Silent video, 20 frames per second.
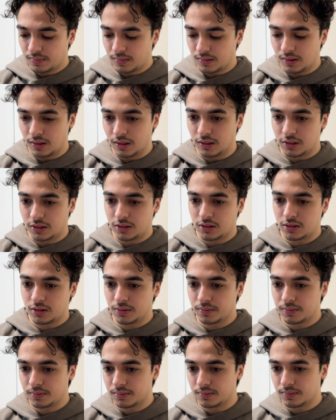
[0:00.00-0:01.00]
this.
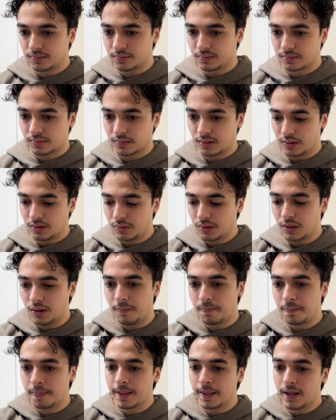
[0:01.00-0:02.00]
And there we go.
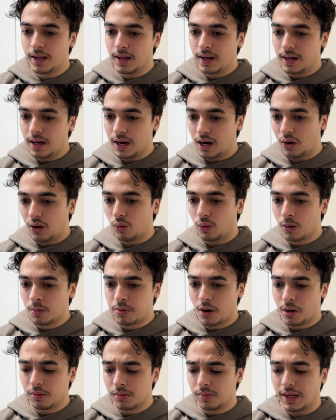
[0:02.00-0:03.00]
Now, one
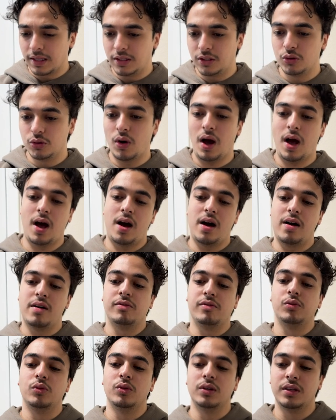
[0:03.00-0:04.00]
problem I do
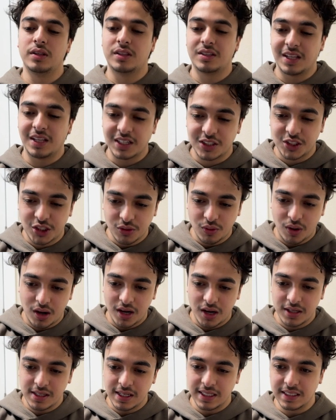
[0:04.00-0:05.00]
have with next U
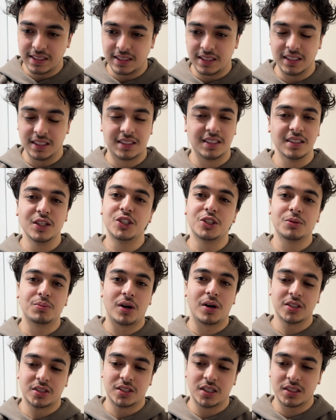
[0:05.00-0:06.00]
I is the installation
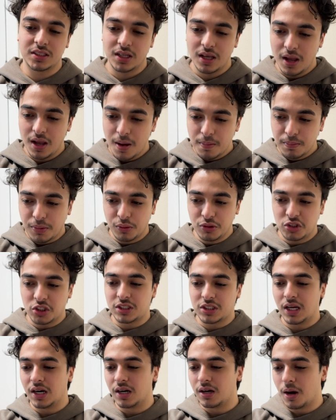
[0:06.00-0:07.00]
process, but we just
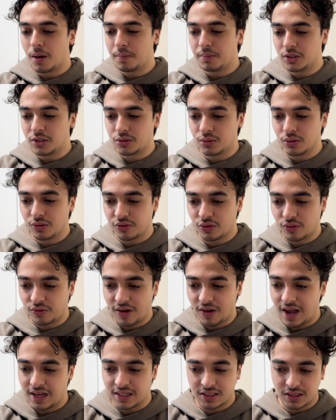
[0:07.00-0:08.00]
set it up. It's real
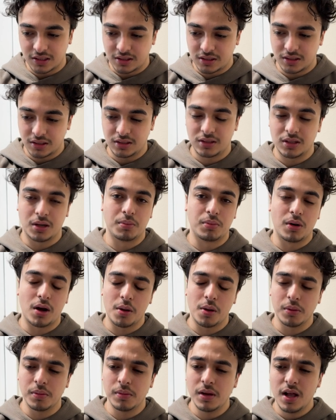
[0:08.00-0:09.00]
fast. It's, it's not a
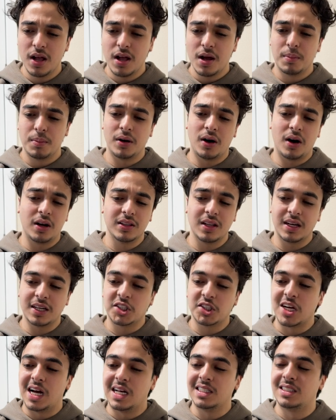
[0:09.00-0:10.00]
problem. But unlike
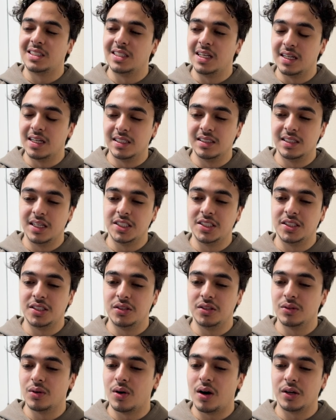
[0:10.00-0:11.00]
ShadCN and
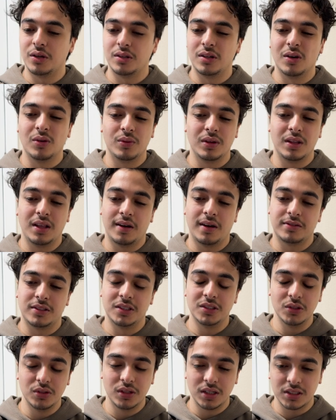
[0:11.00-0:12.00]
DaisyUI, you don't really have to
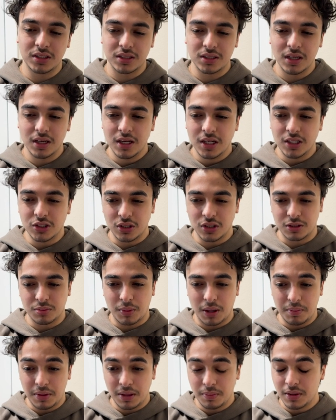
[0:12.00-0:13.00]
do this. So this
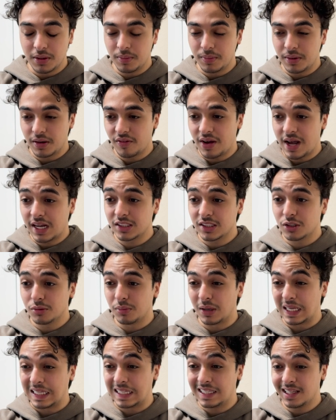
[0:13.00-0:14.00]
might be a bit, bit of a hassle, but
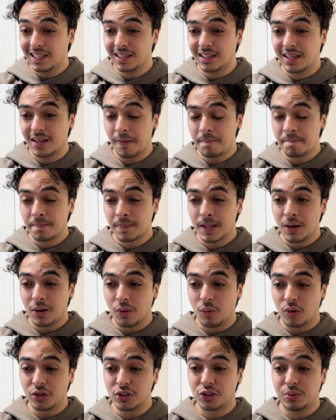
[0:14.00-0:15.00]
I think
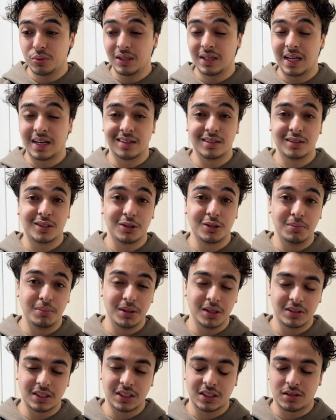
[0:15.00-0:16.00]
once we get into
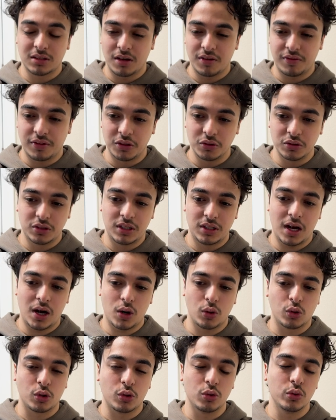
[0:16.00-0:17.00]
building stuff and you'll see
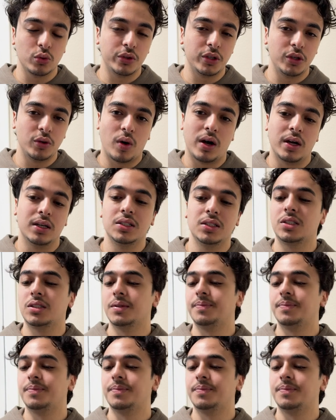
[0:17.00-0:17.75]
how cool the U I is,